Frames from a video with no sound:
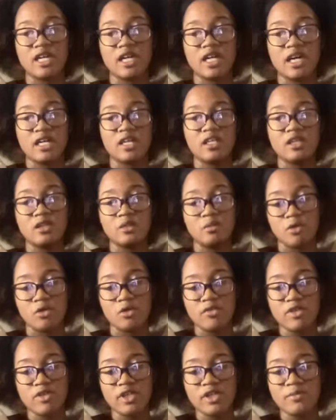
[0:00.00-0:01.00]
get in the
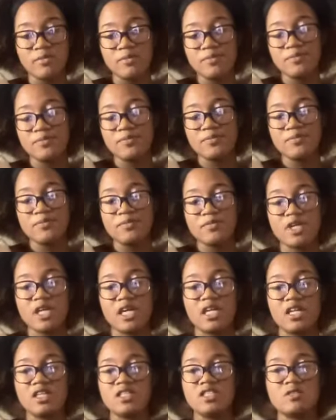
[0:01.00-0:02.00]
movie.
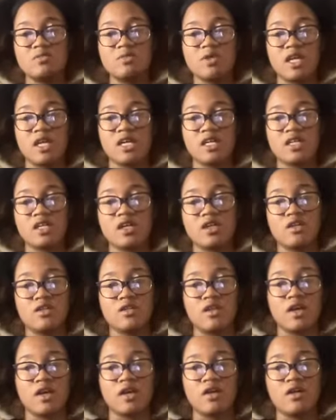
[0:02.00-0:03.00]
And it'd just be like another
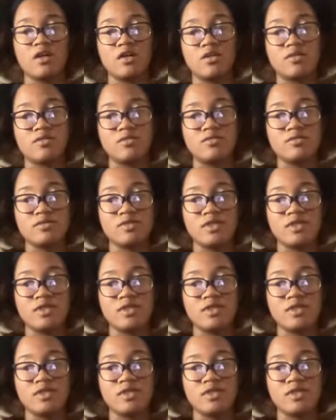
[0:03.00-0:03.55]
like, oh,